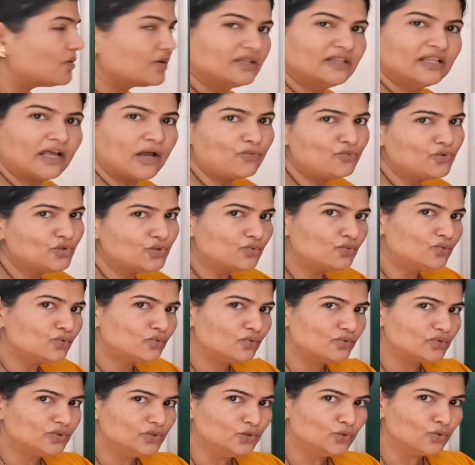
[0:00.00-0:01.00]
now
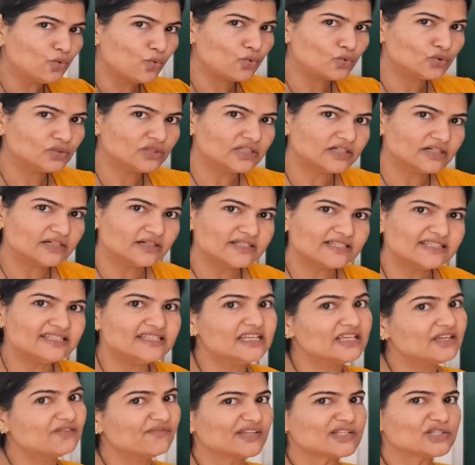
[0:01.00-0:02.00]
you know the
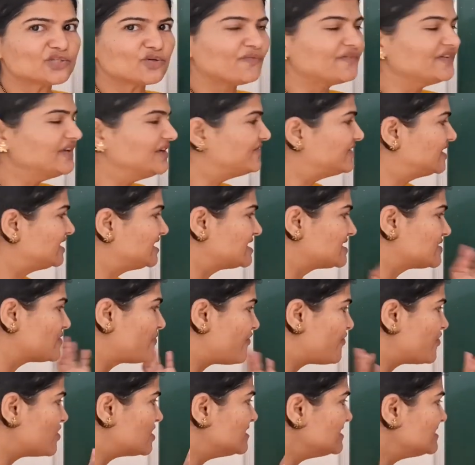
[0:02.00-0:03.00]
sequence of events.
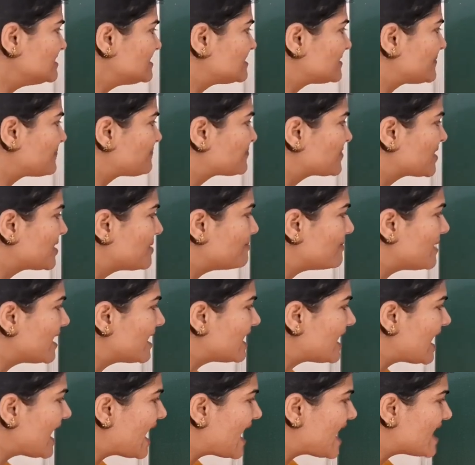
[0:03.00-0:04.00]
First,
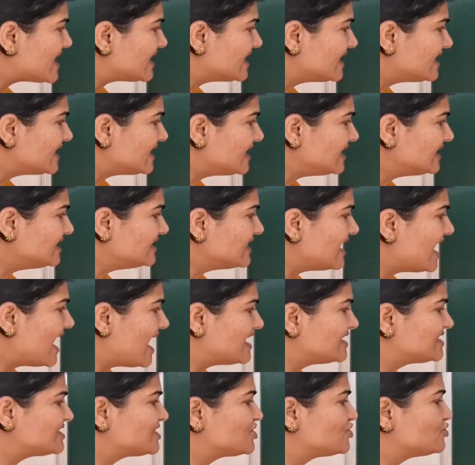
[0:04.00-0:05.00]
my analyte
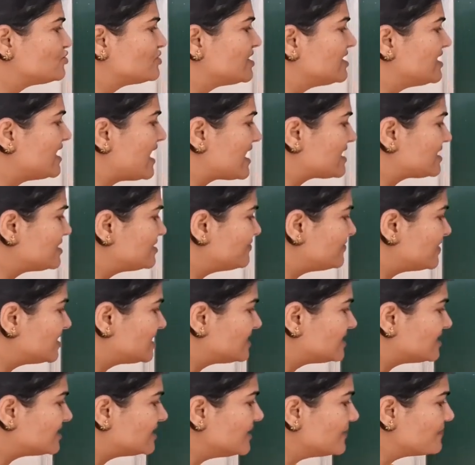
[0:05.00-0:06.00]
has to react
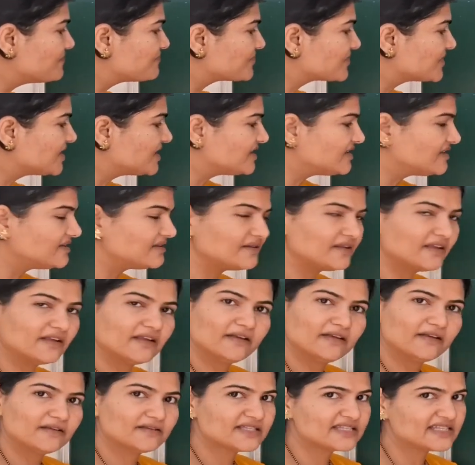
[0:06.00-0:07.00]
with the
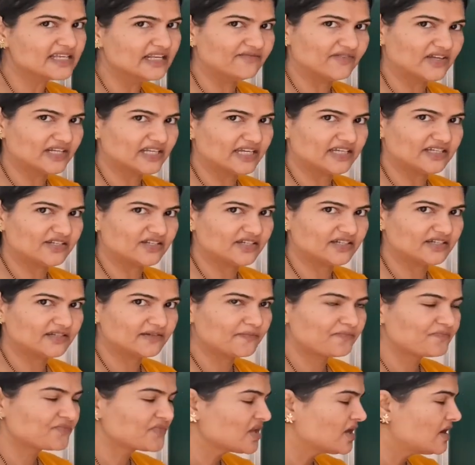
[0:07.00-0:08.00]
silver nitrate.
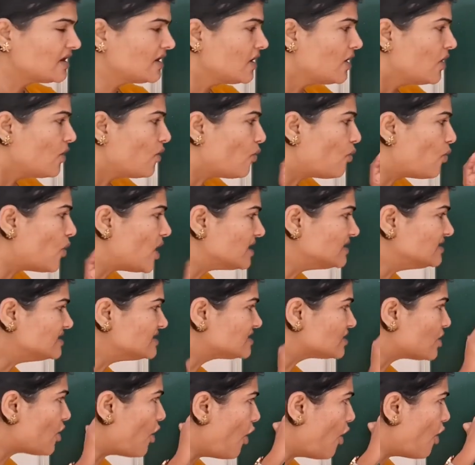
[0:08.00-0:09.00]

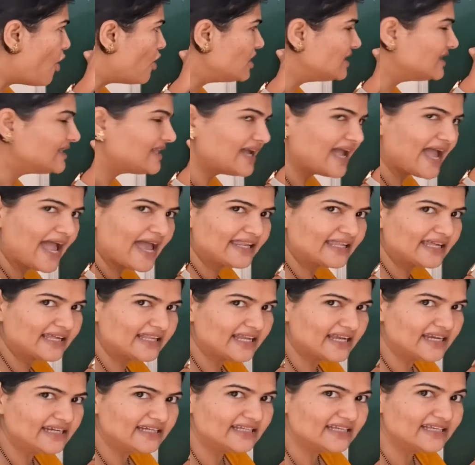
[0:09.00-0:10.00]
Once all the
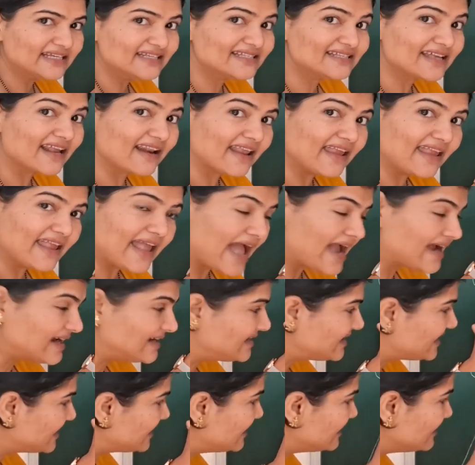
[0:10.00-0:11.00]
analyte is
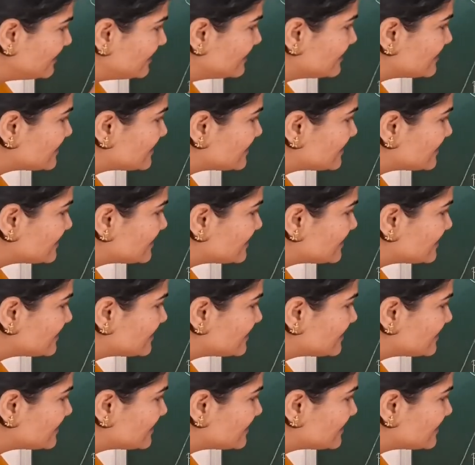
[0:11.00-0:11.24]
reacted,